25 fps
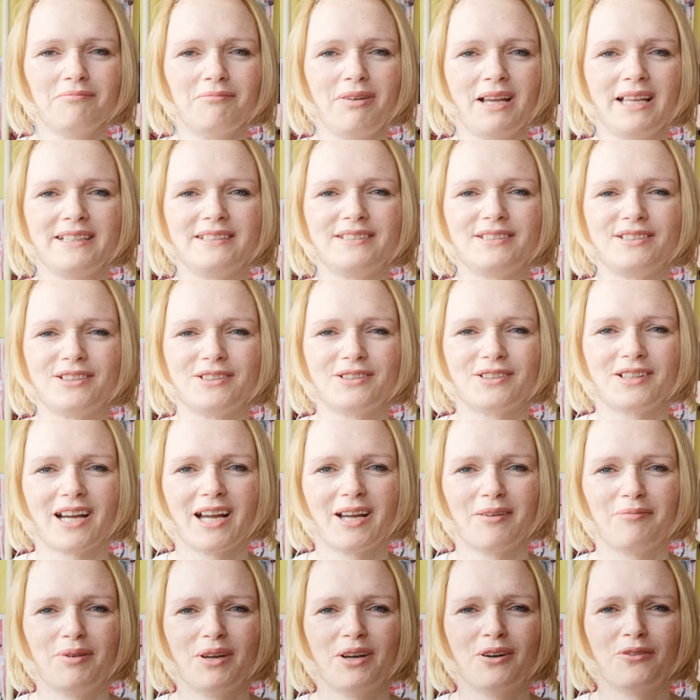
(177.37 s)
makes you
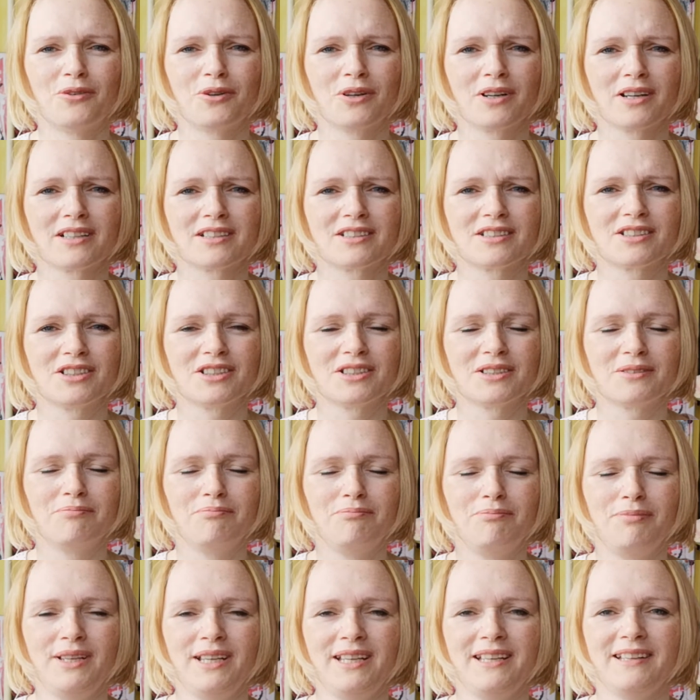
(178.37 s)
happy or just
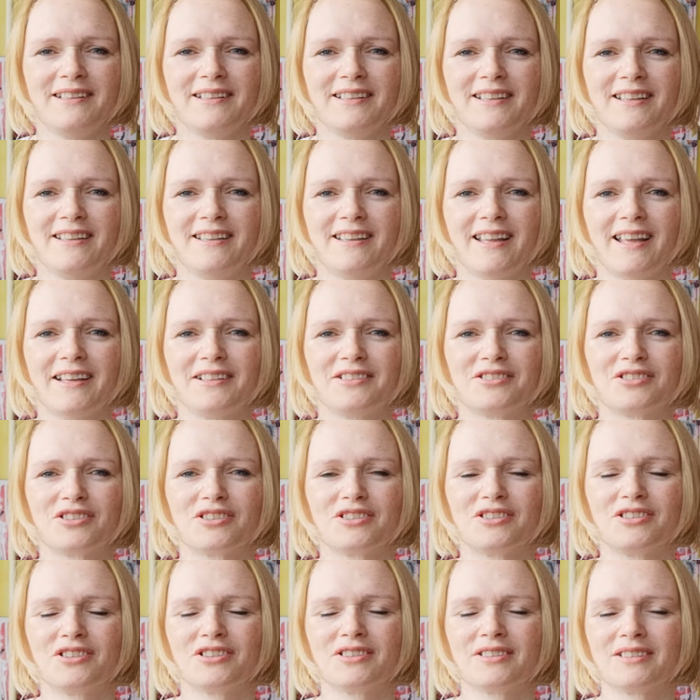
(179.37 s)
being in
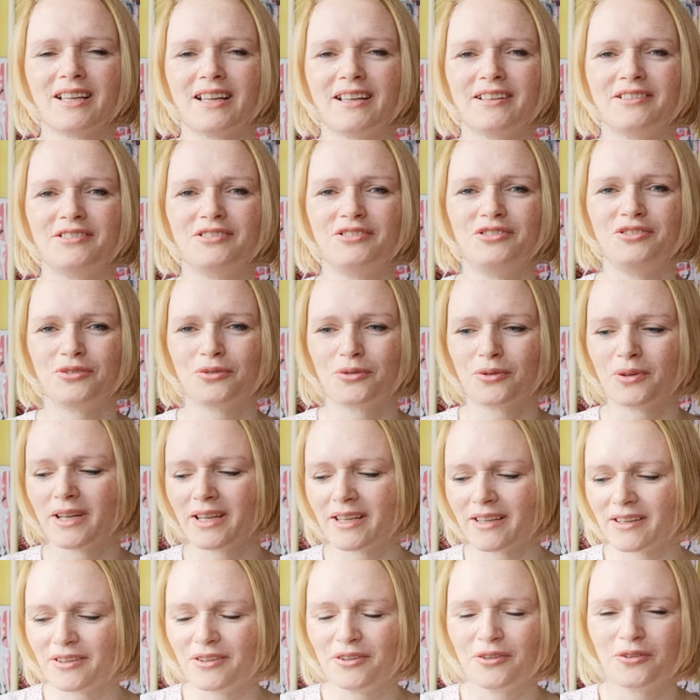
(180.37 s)
nature just
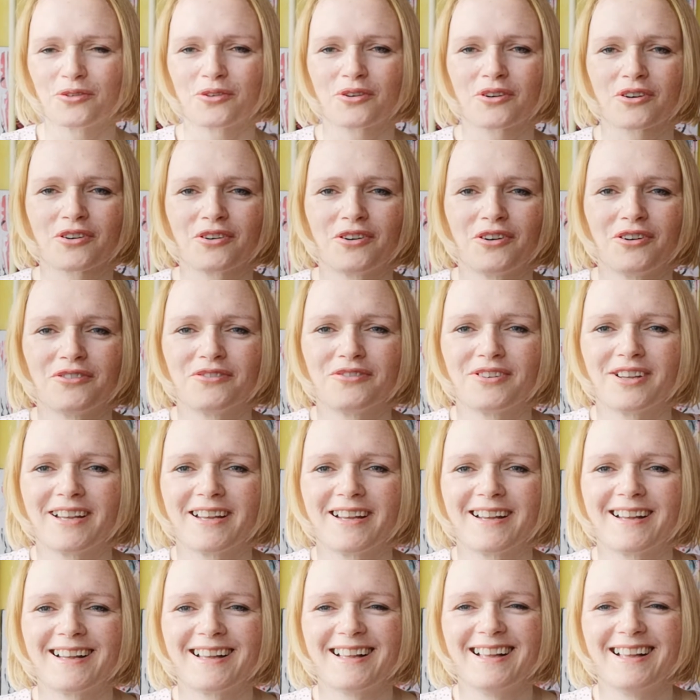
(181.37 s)
enjoying your coffee